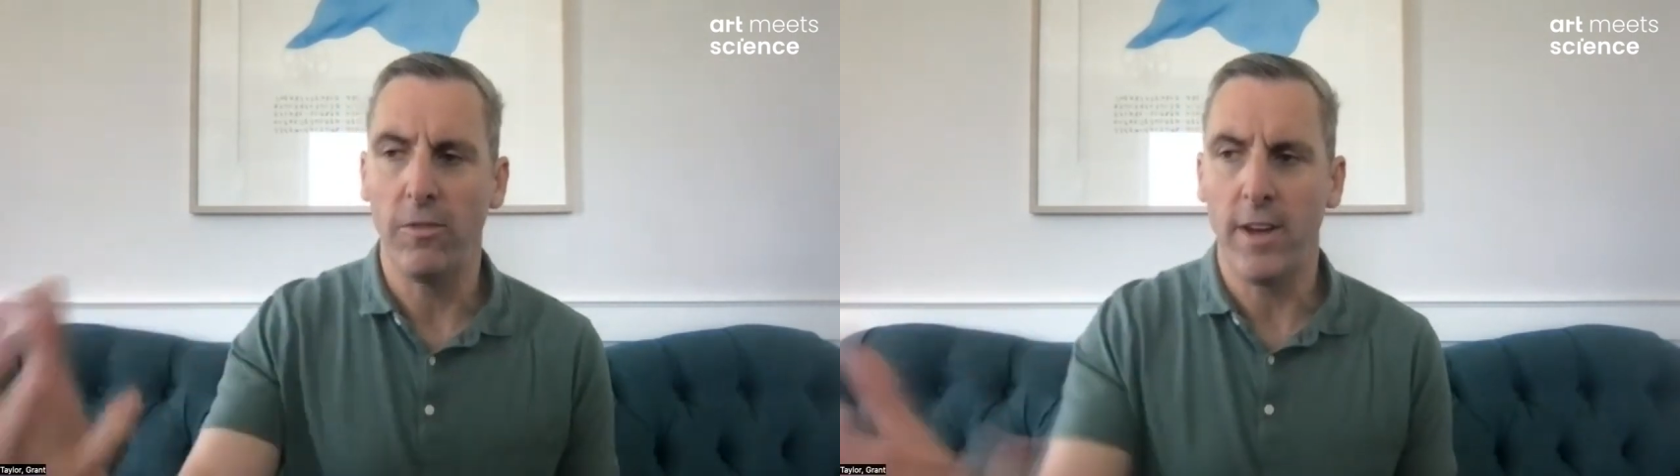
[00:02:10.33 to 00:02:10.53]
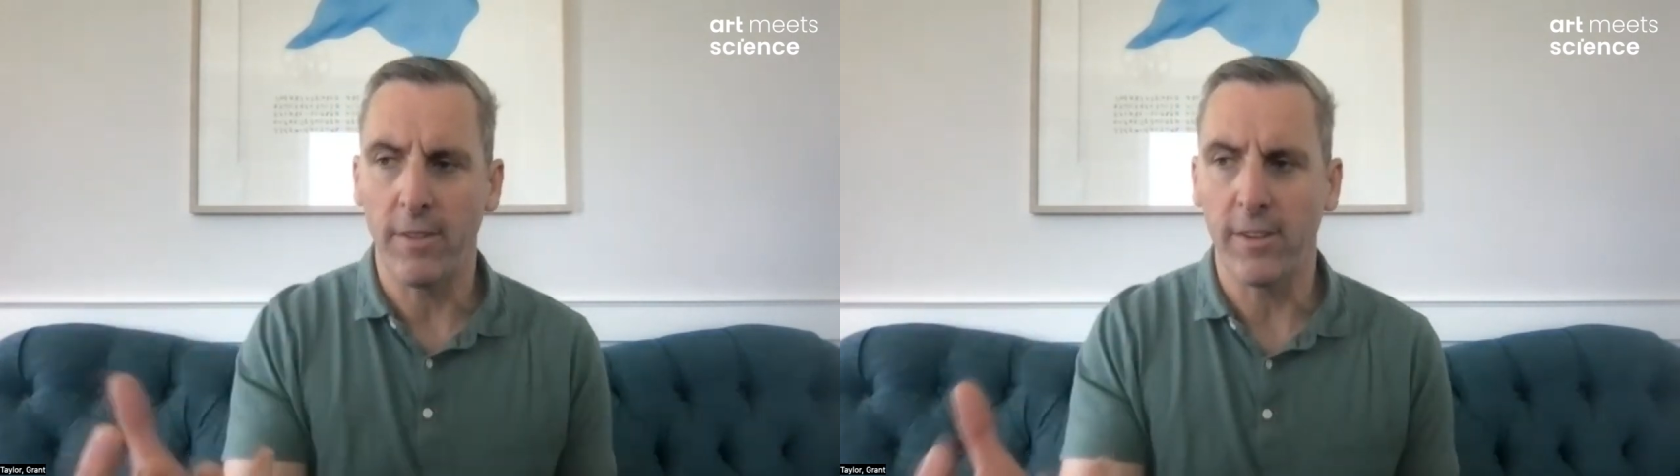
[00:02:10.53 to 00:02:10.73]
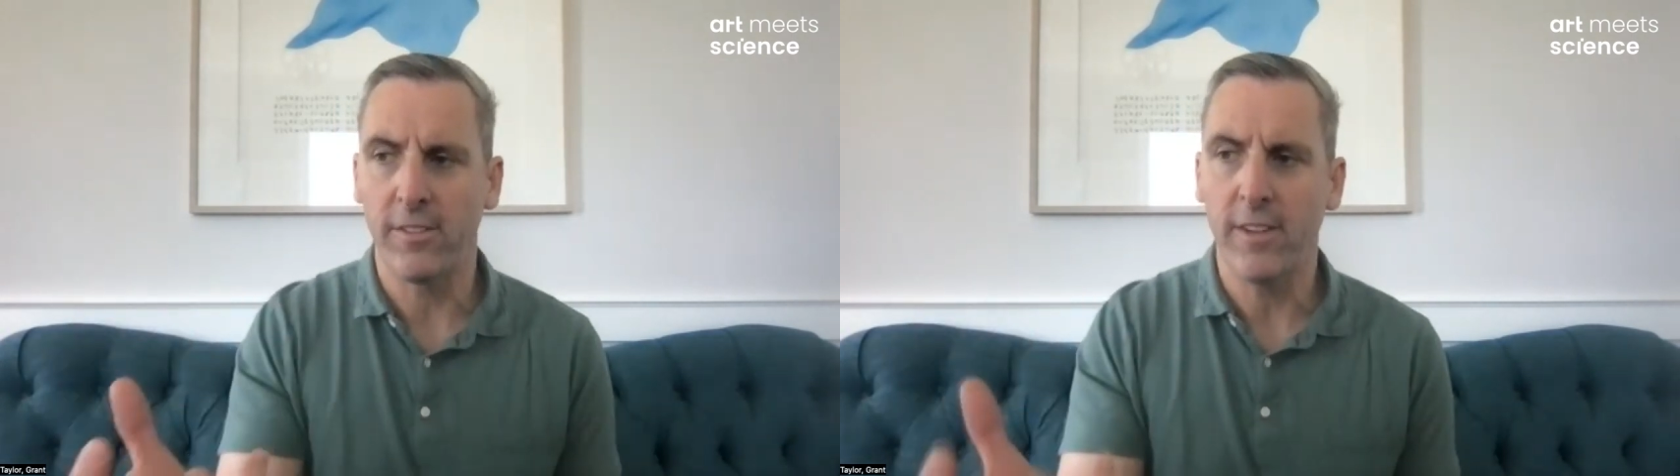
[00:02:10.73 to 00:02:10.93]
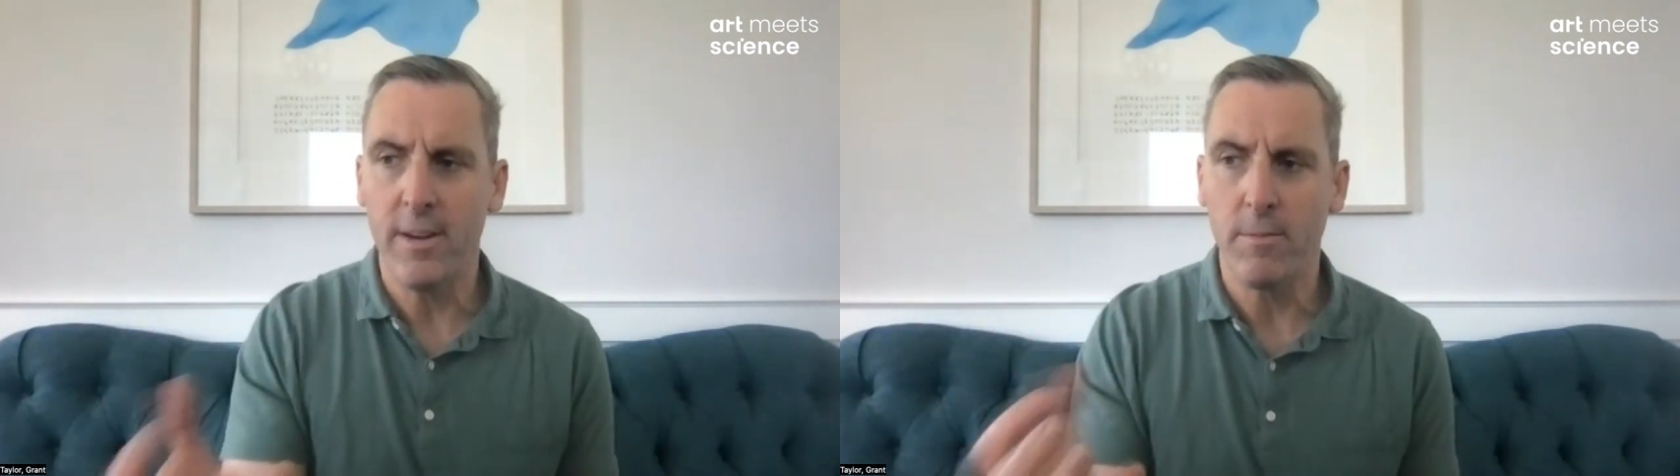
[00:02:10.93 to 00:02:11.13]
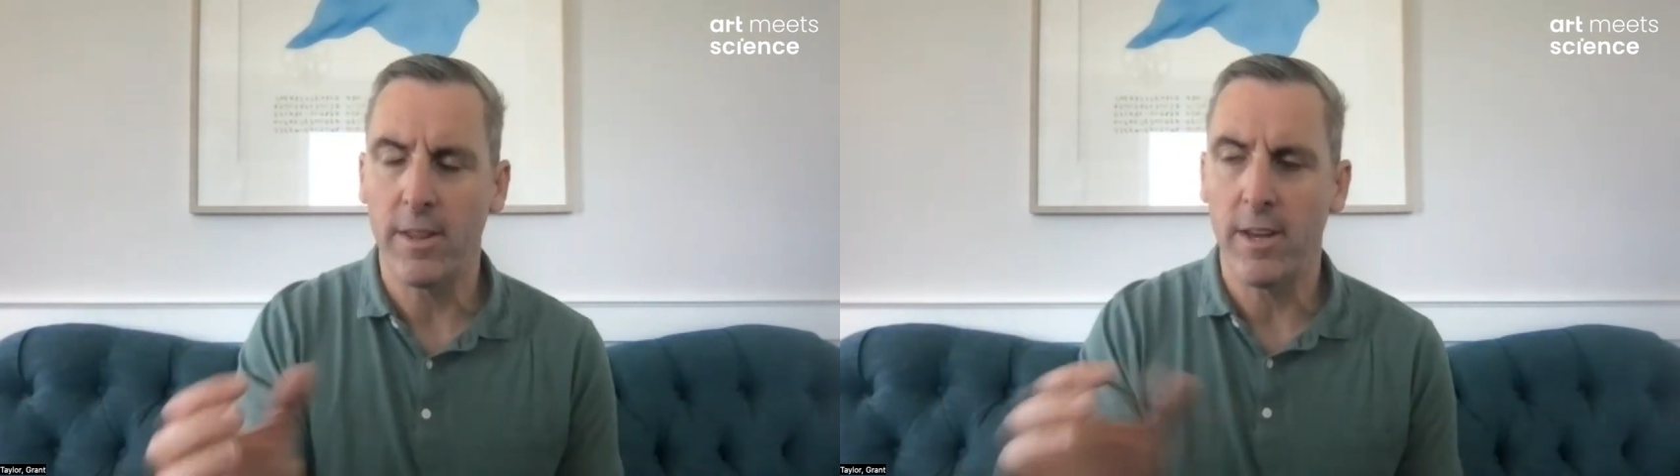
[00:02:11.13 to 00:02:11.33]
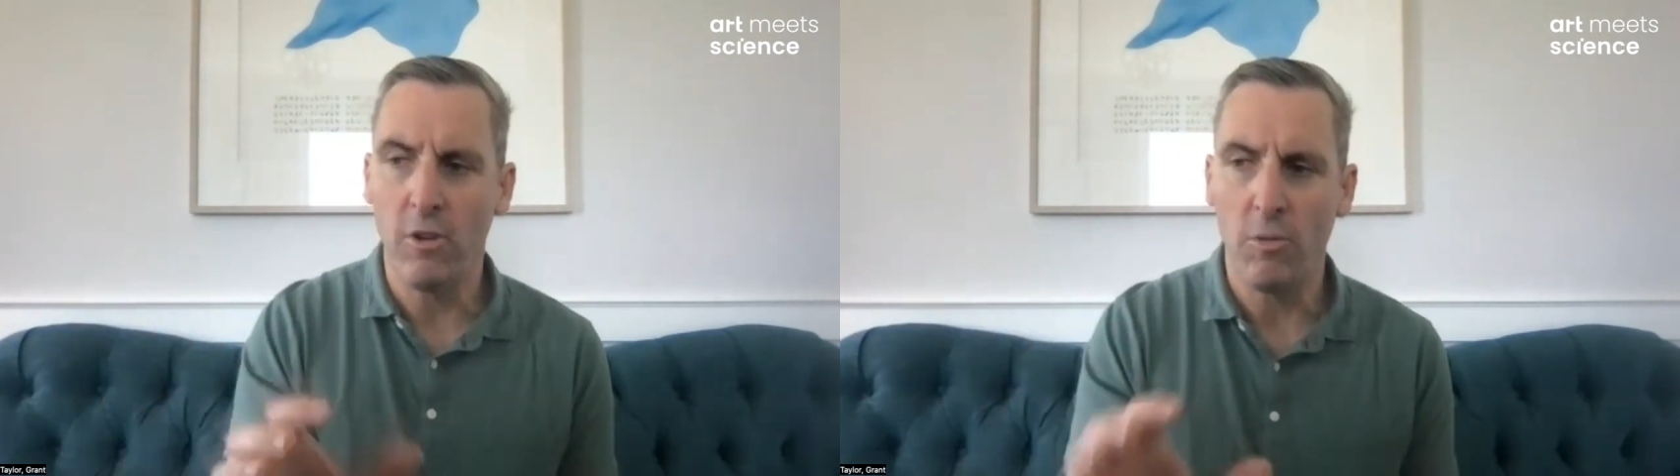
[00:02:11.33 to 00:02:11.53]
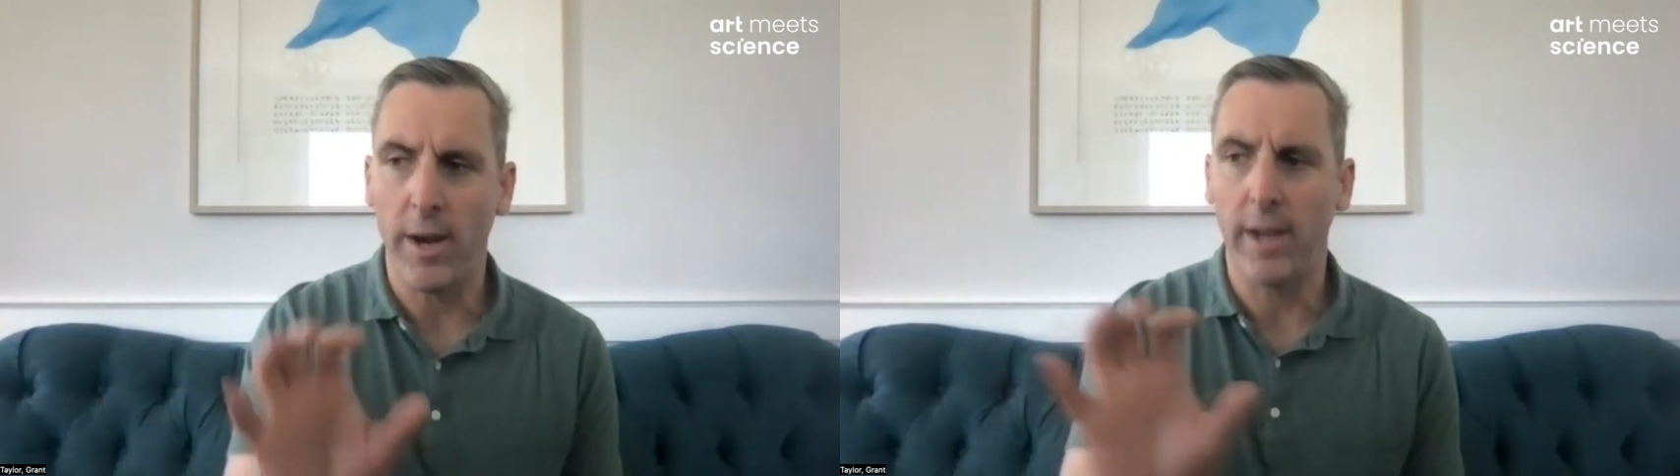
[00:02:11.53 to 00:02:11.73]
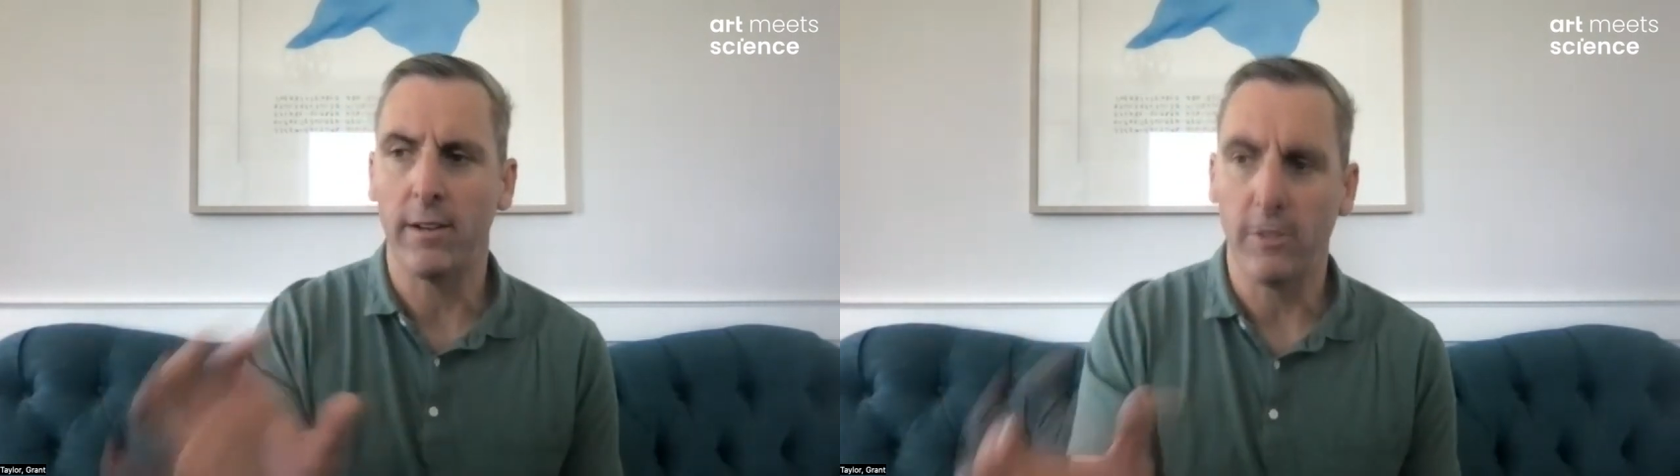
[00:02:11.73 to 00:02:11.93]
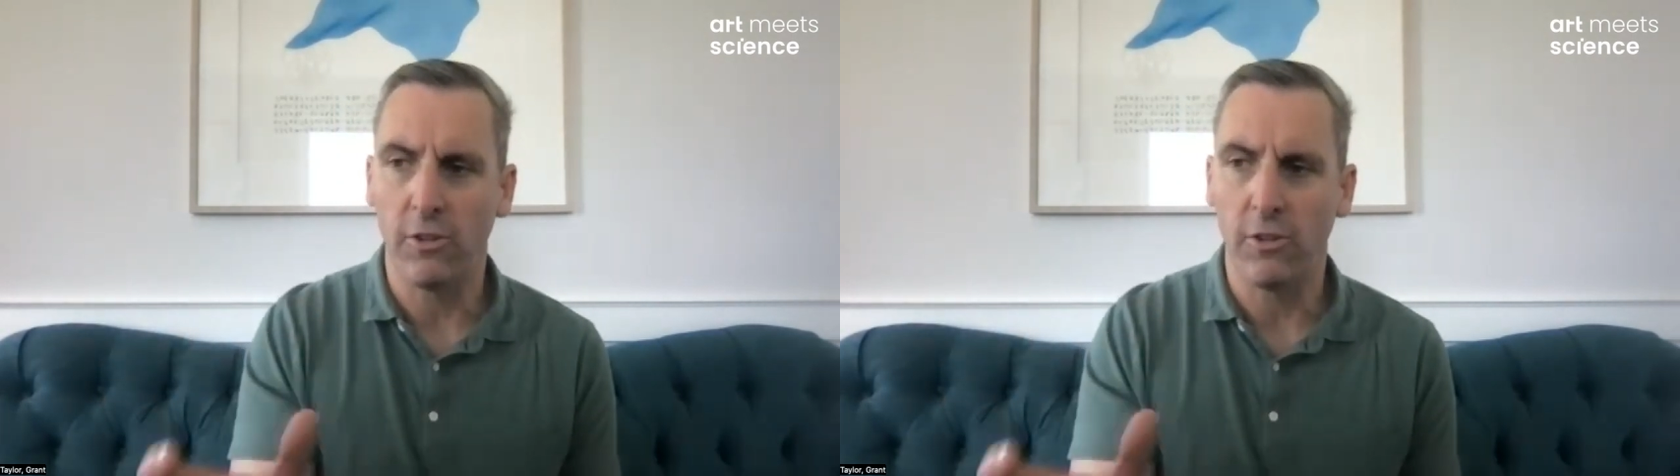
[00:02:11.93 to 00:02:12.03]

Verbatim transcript: never seen, but then you make